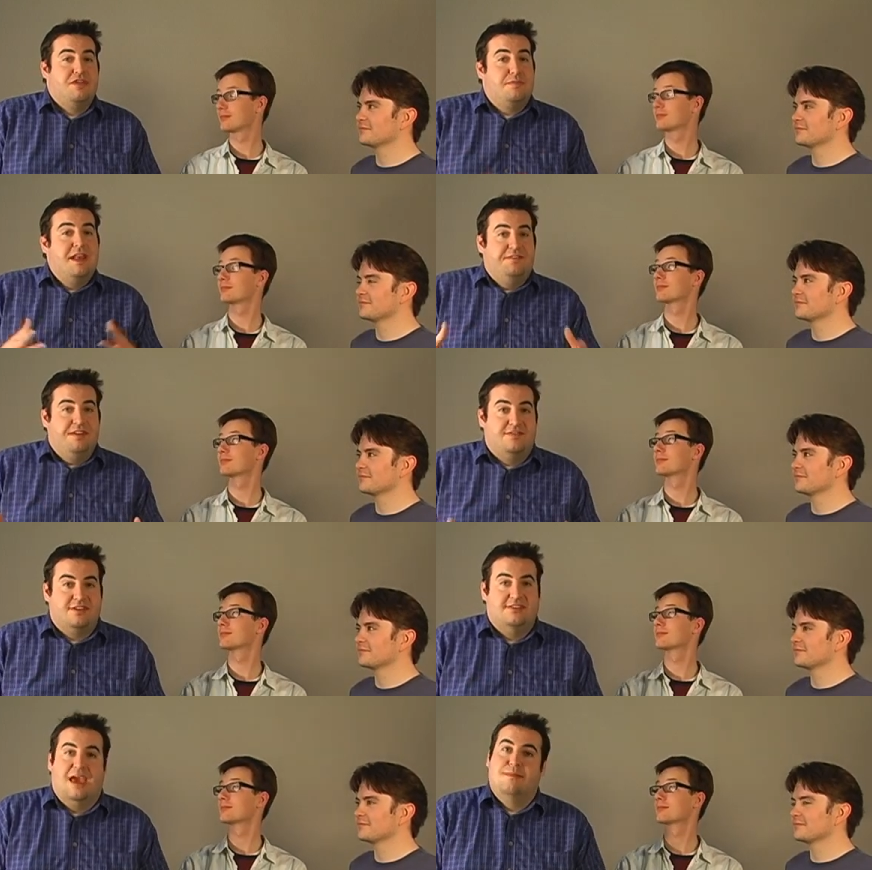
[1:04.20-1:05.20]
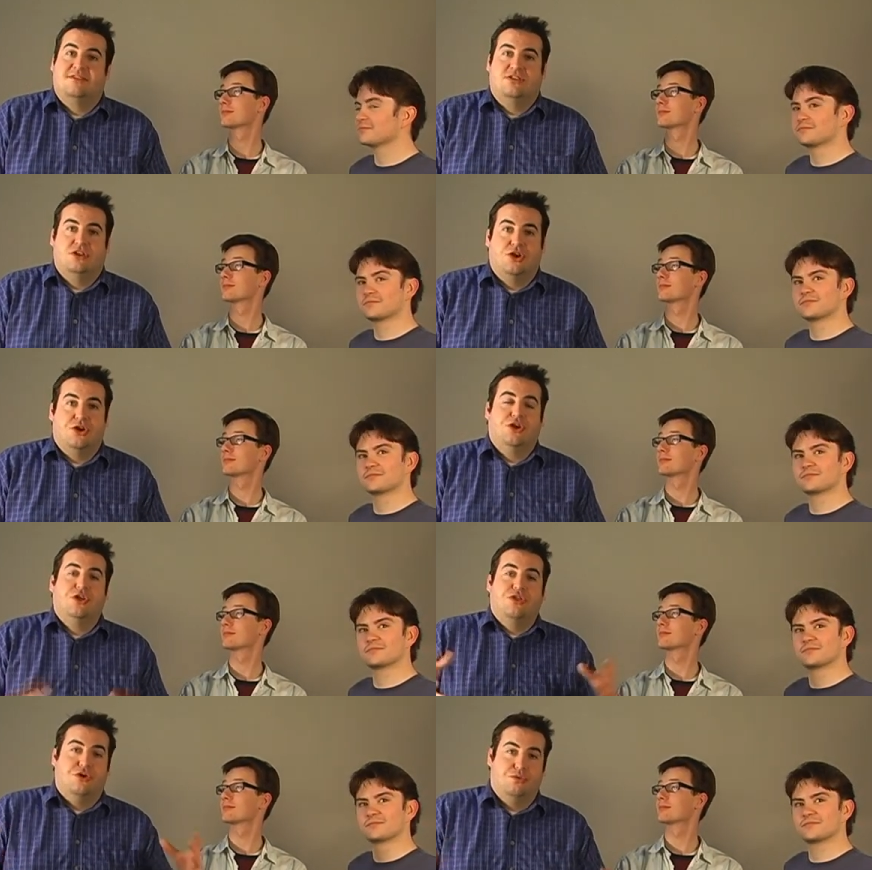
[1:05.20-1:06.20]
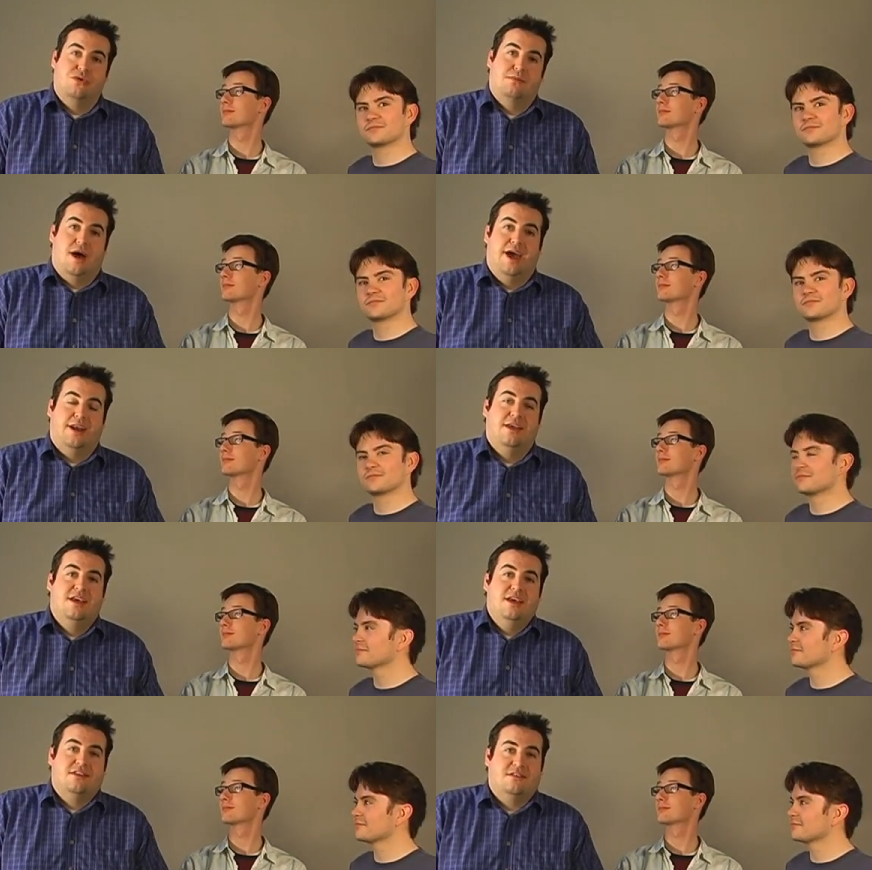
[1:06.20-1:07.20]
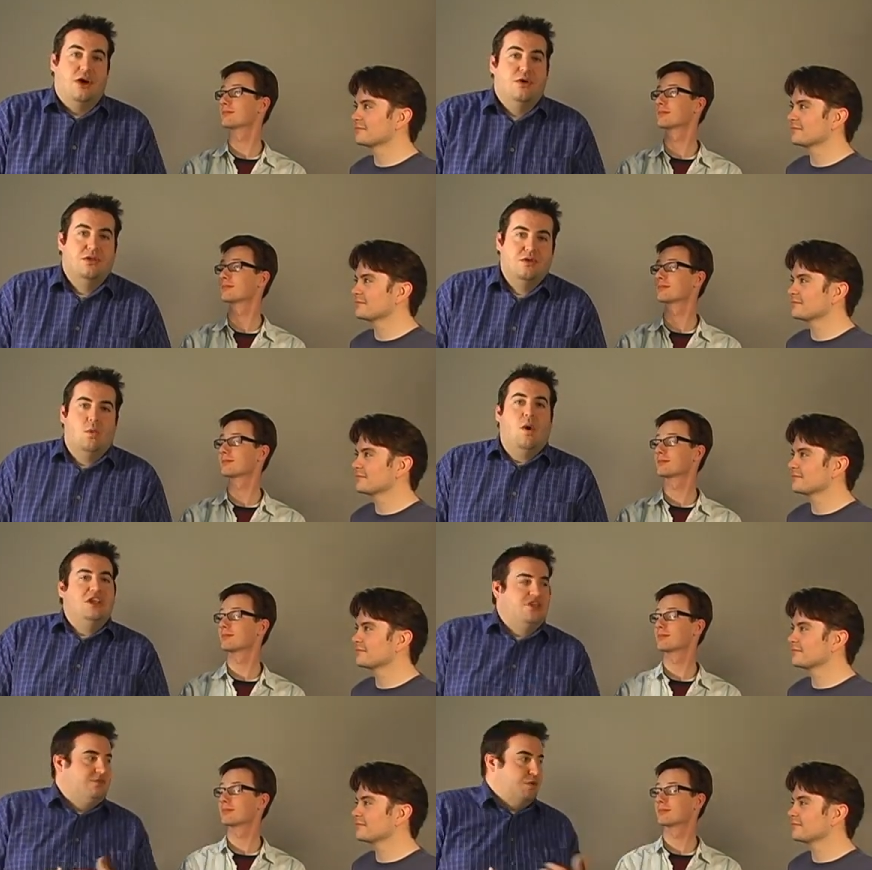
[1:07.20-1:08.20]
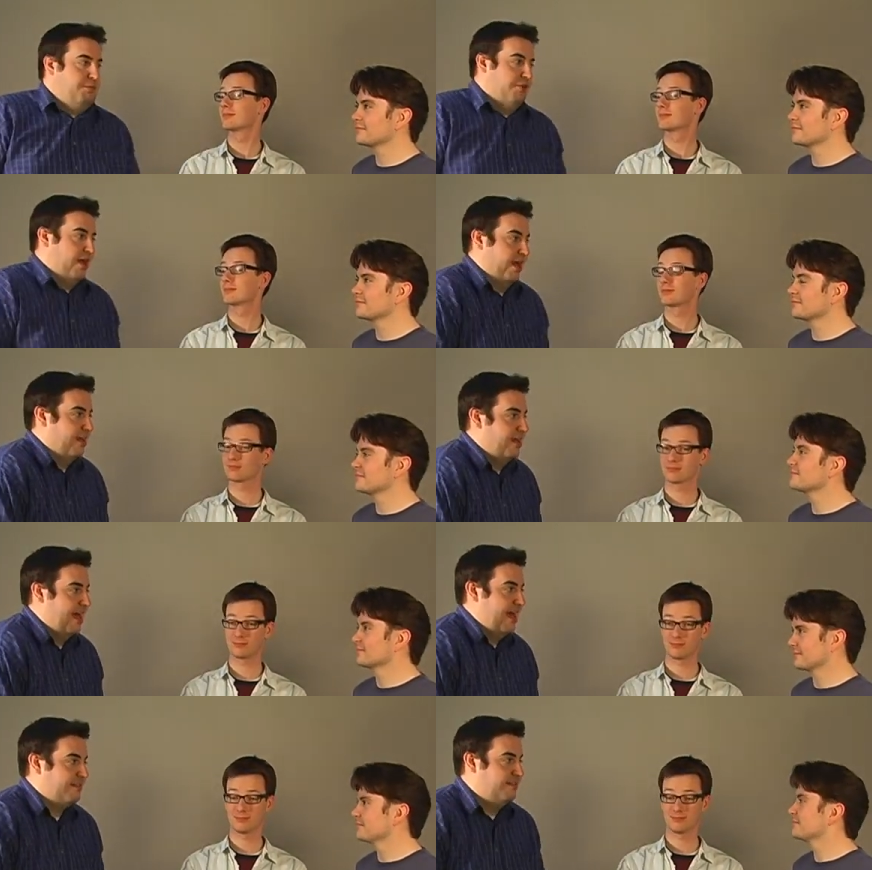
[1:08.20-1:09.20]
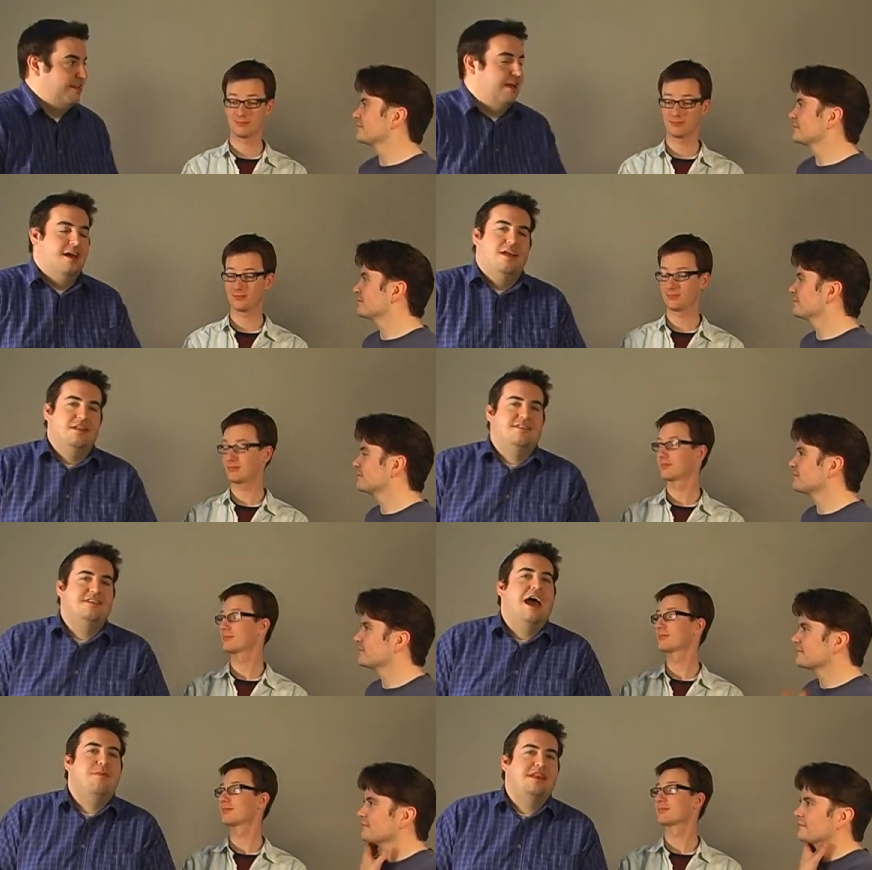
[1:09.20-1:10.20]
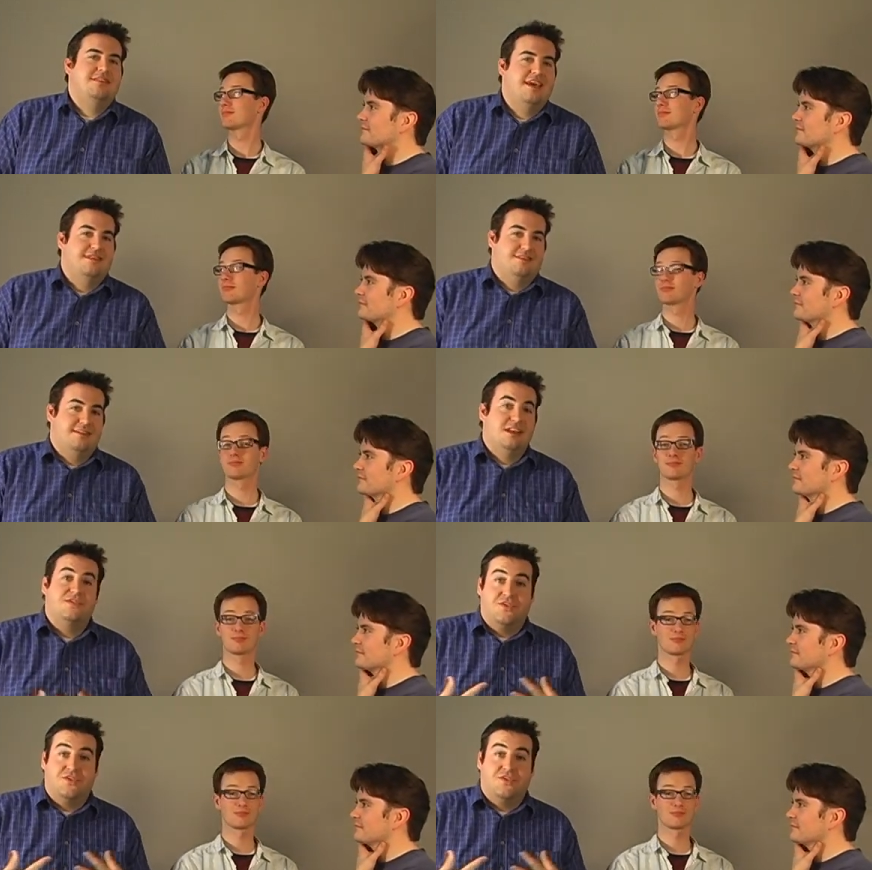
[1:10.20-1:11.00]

Speaker 1: the benefit of this game is to learn the group mind. So, watch as we play and see. Uh, let's see how many takes it takes